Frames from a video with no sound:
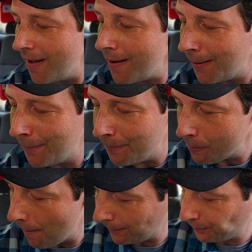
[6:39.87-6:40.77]
M
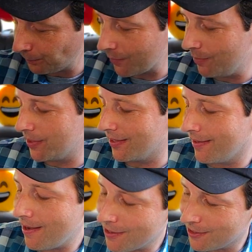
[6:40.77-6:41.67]
We'll put the
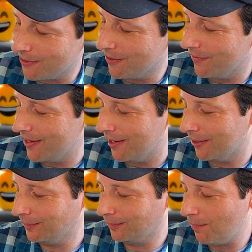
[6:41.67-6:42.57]
canister over
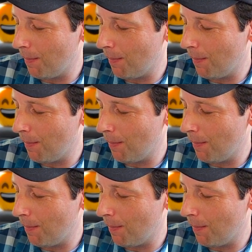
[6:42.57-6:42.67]
here